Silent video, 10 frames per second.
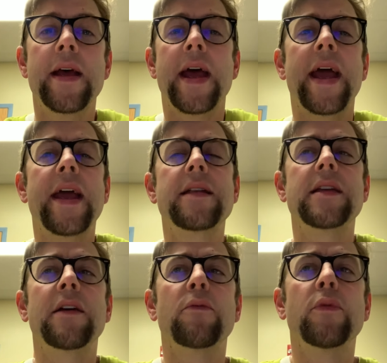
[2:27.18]
And
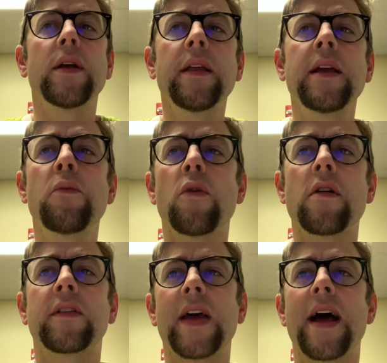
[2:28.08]
it really
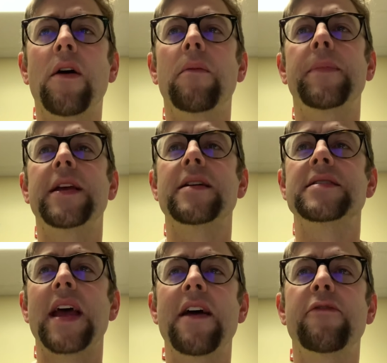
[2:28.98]
worked out
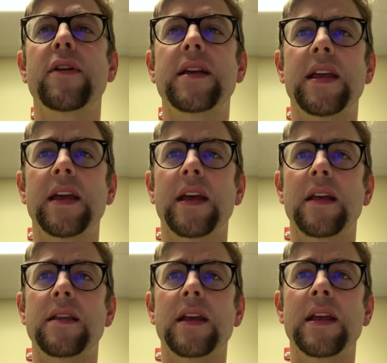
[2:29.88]
because every
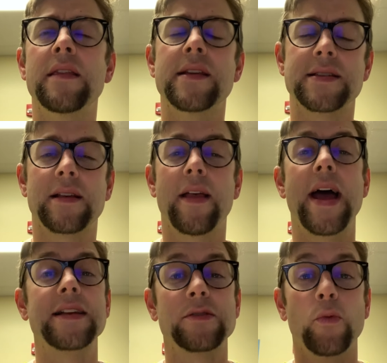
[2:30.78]
kid in this
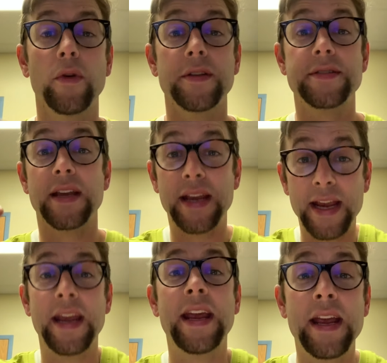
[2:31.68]
class was
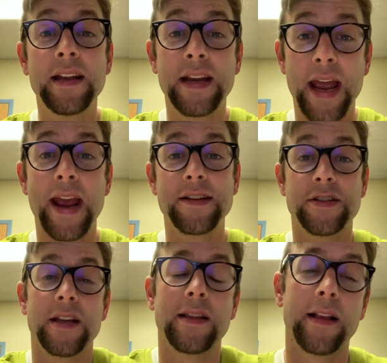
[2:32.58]

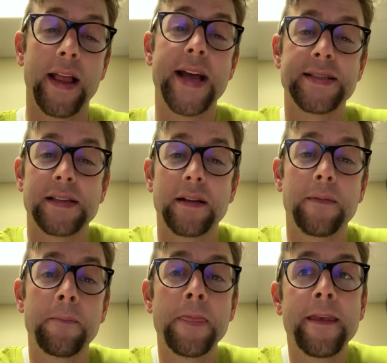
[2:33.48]
engaged in the
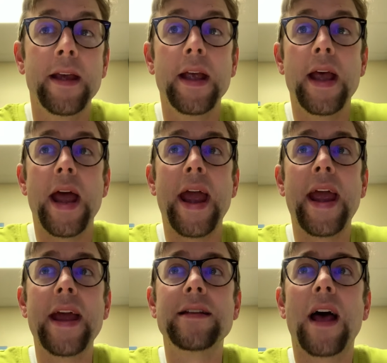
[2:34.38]
lesson.
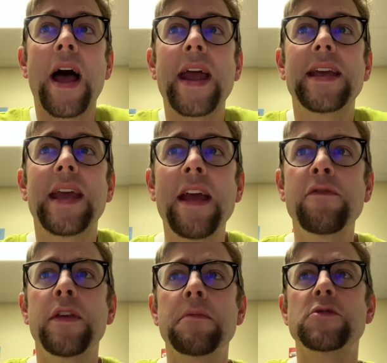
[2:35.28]
And I
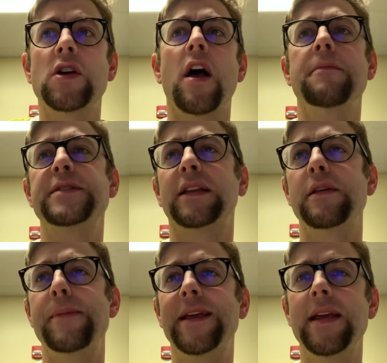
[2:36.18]
gave them jobs at
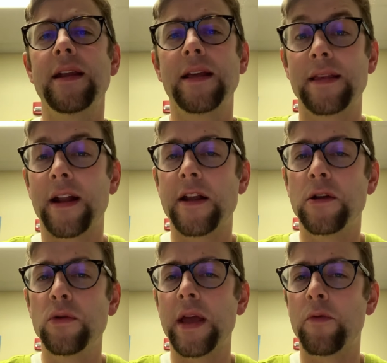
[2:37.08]
the beginning that I
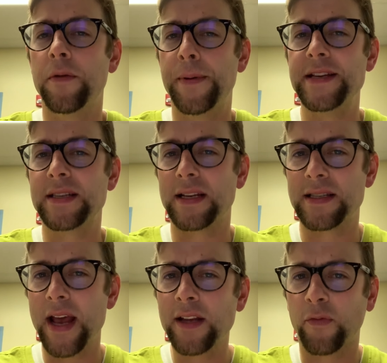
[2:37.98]
knew they would be
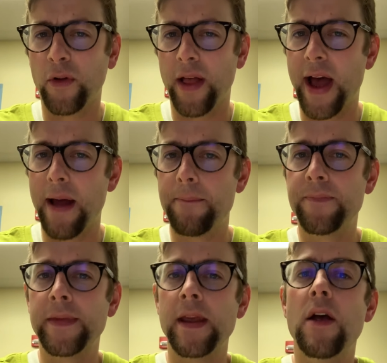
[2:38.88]
successful at,
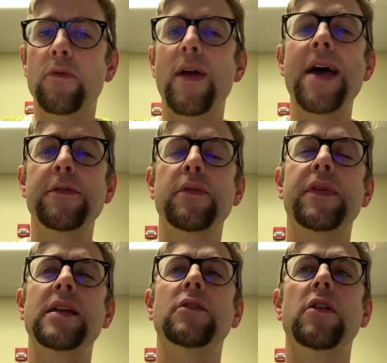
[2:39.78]
rather
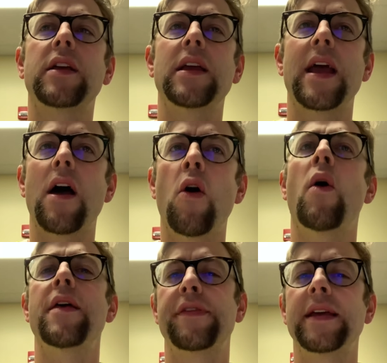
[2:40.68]
than looking at, oh,
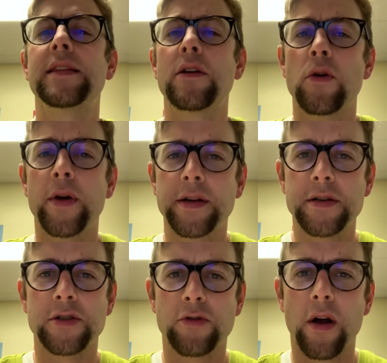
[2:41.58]
I think they're going
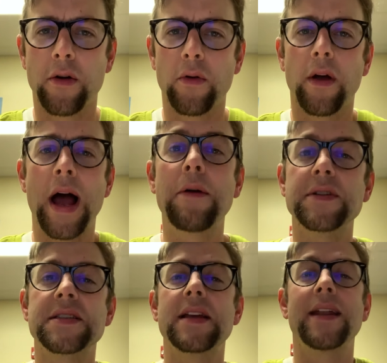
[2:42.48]
to struggle. I
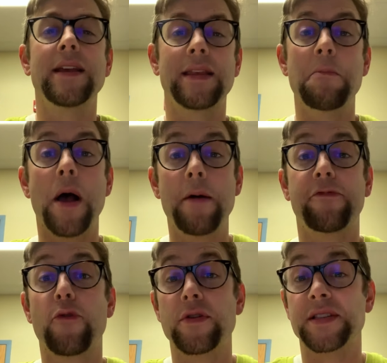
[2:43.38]
was setting them
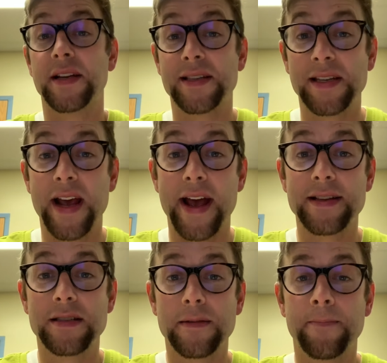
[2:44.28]
up for
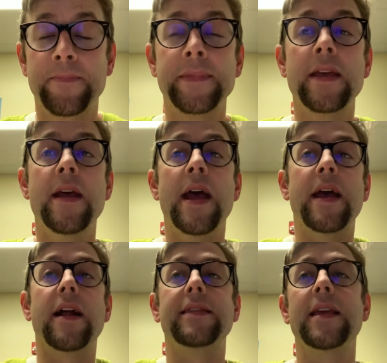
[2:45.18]
success.
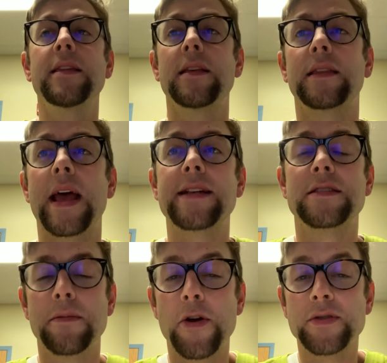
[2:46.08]
And I think that that's
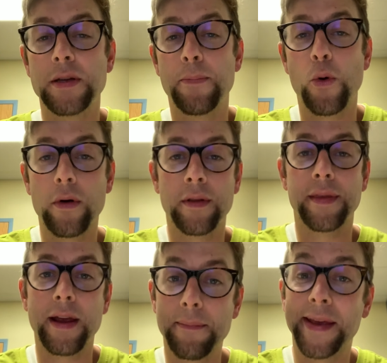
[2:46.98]
the most important
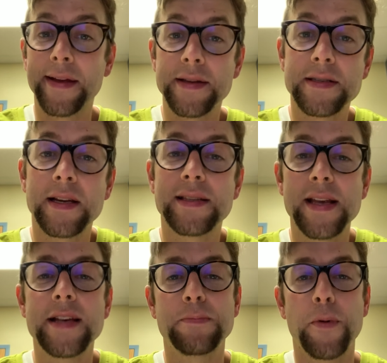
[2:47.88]
thing, because
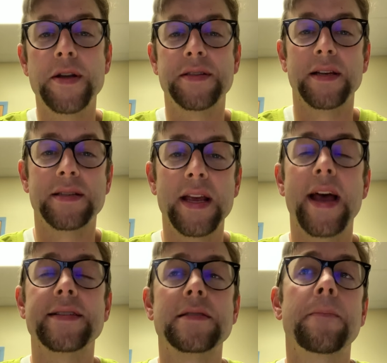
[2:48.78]
success breeds
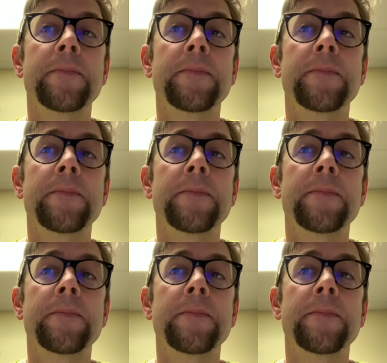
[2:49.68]
success.